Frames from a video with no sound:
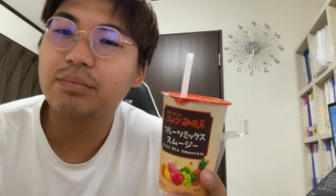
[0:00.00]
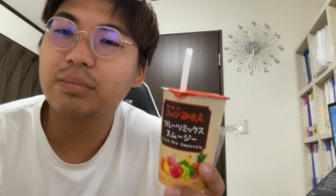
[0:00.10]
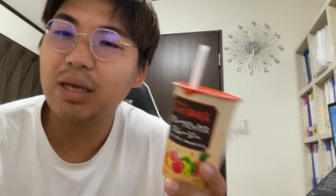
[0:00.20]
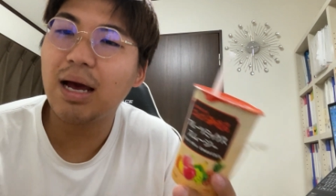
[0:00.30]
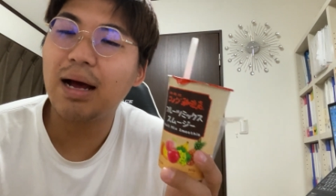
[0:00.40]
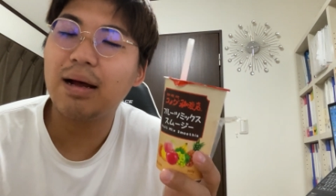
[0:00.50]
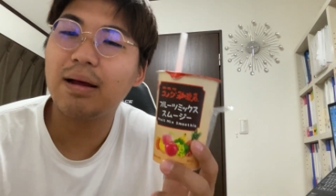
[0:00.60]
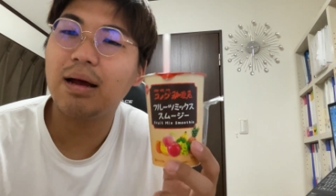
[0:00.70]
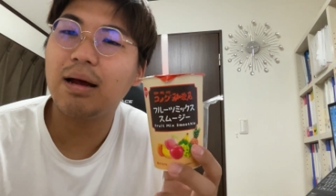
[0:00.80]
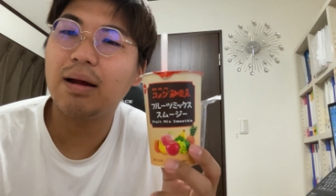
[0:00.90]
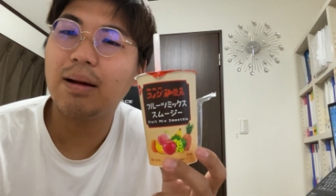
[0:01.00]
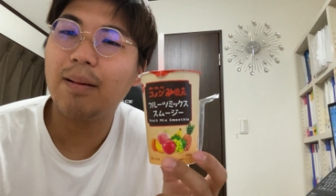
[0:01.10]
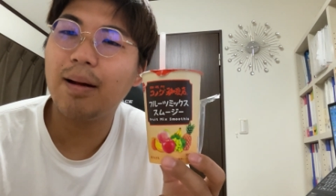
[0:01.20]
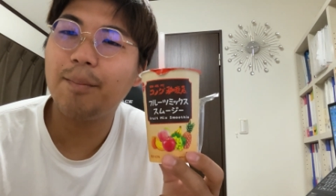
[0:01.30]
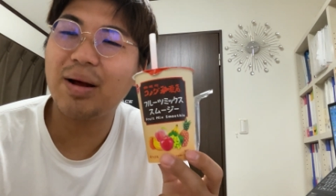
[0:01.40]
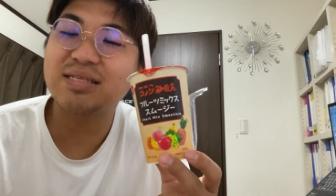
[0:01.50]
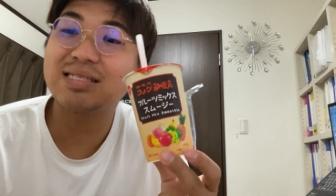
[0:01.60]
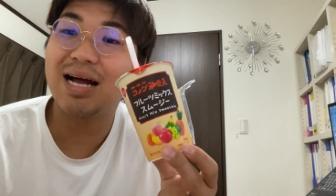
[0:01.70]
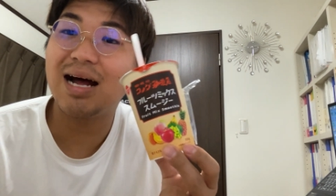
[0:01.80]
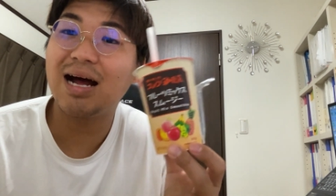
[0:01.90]
yeah, but
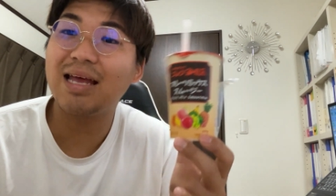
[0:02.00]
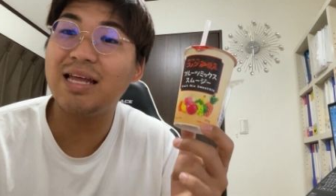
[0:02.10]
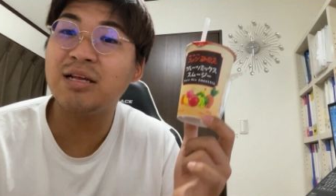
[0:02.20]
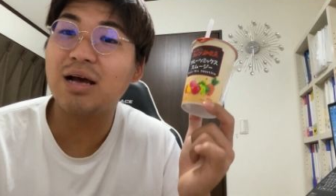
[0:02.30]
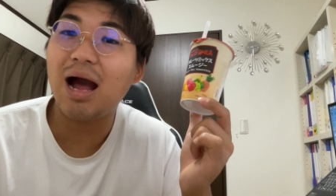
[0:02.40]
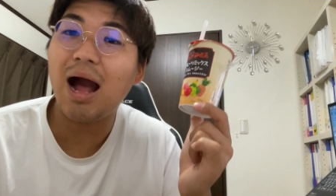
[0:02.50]
the in